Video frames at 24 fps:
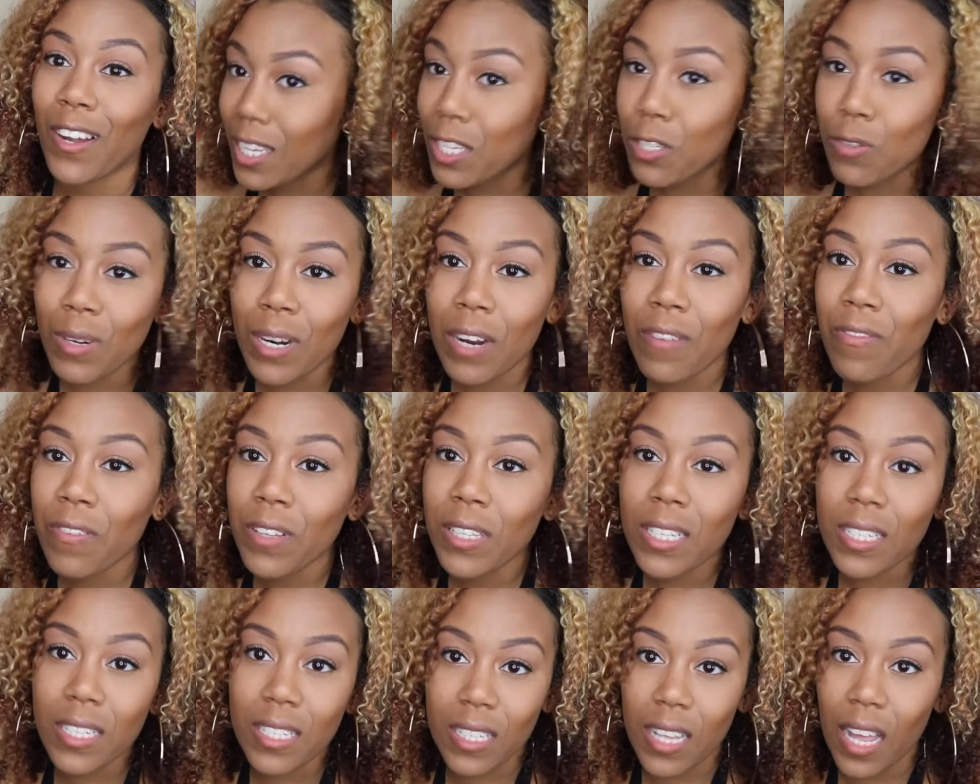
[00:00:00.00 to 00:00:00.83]
Because when I'm
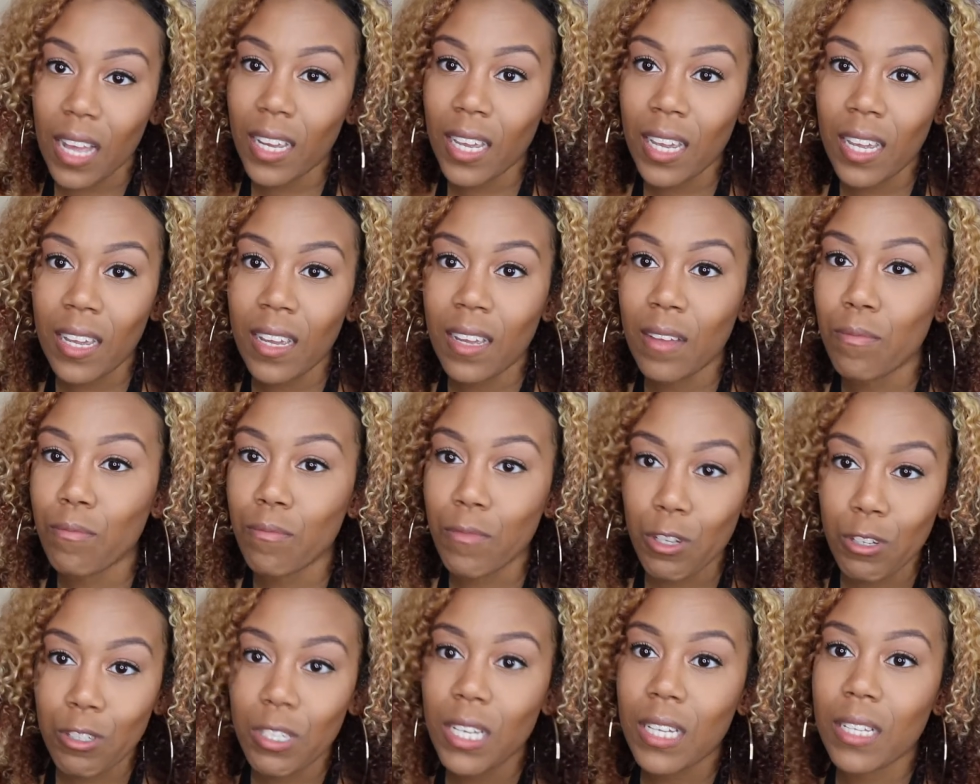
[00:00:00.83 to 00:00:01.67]
feeling sucky,
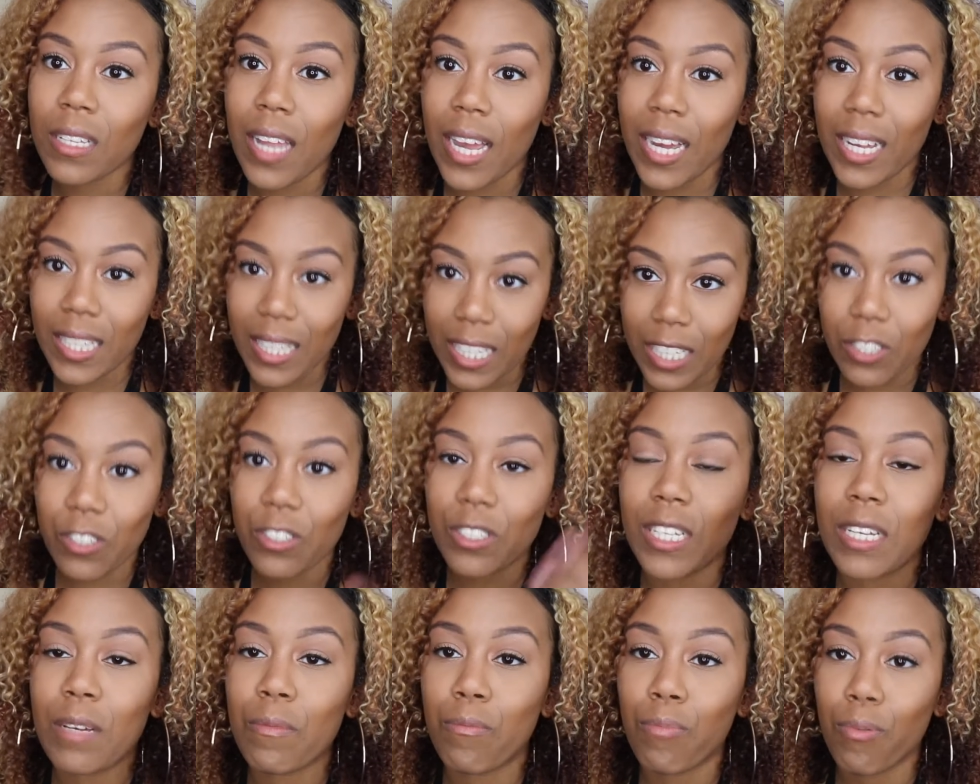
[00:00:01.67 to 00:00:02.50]
music like
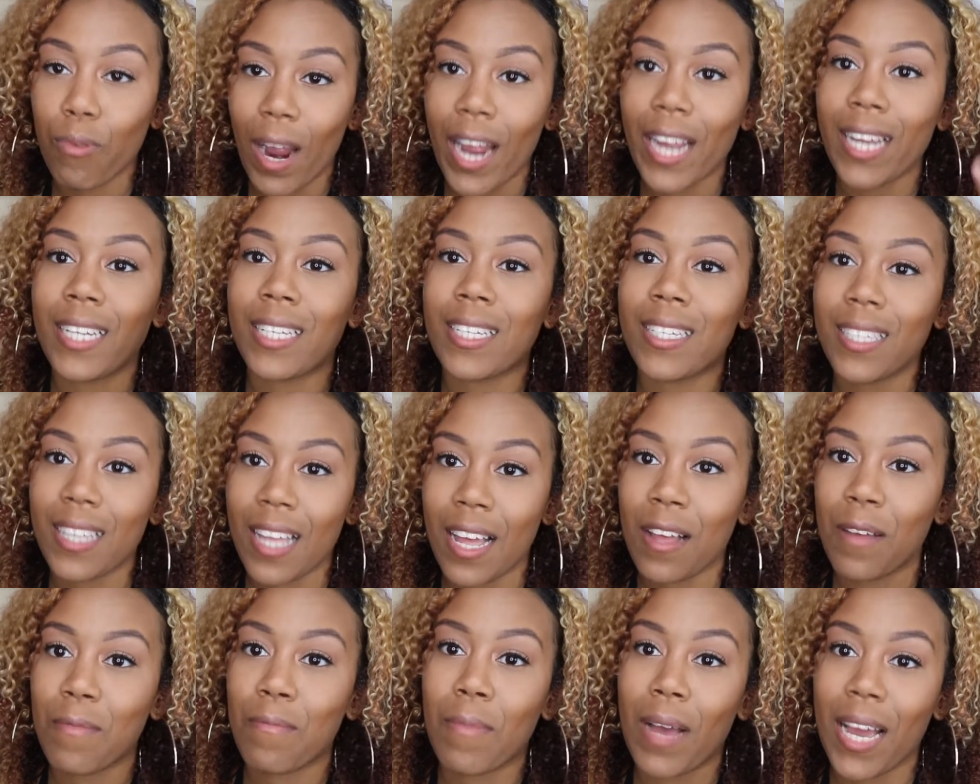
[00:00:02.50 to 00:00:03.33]
literally brightens
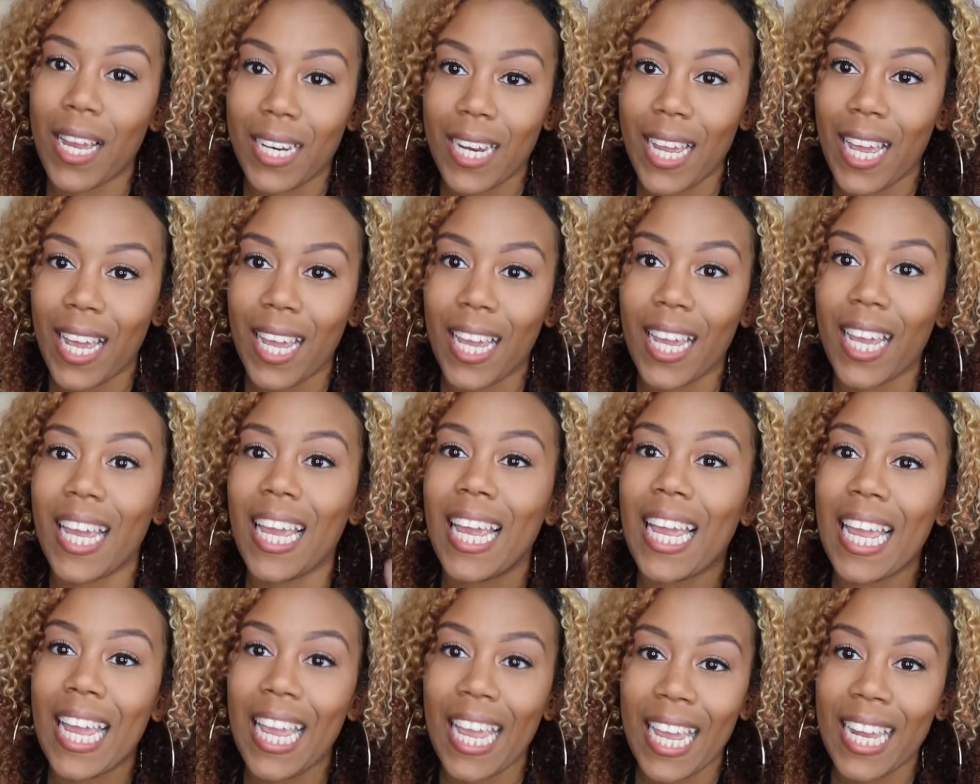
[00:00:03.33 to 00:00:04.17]
up my day
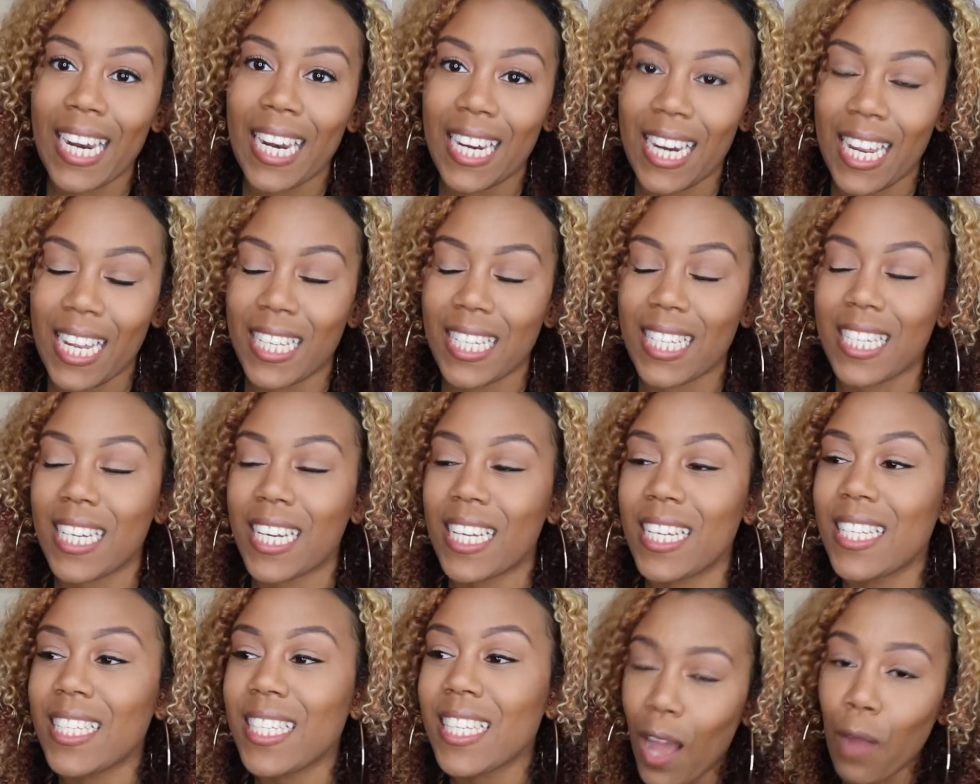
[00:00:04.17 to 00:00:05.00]
in an
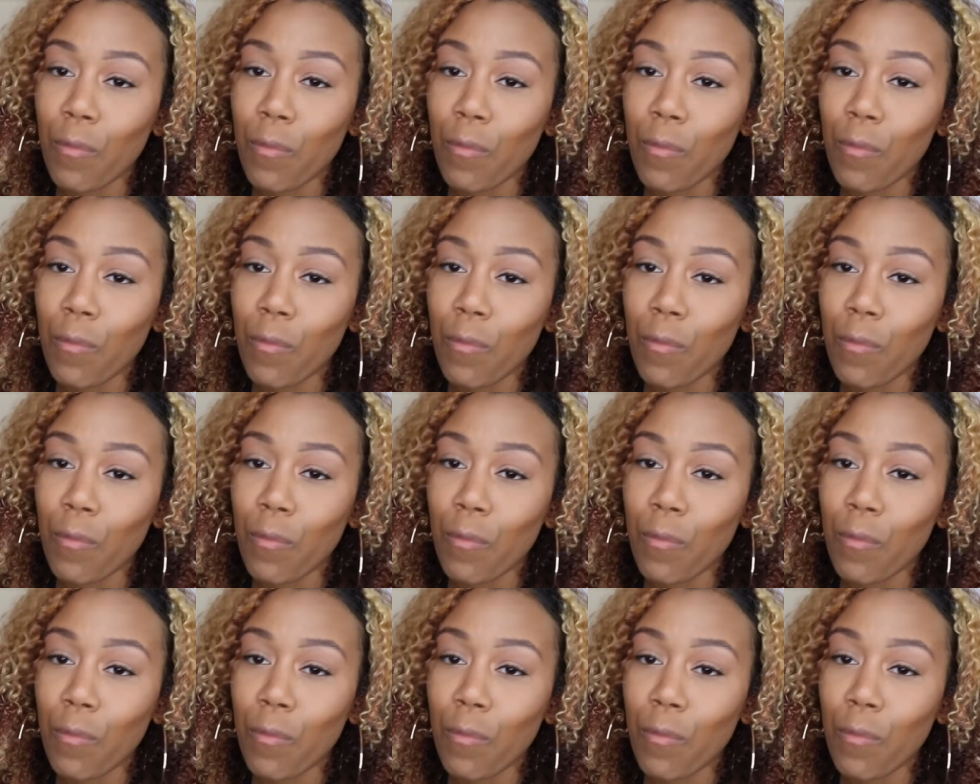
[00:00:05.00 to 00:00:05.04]
instance.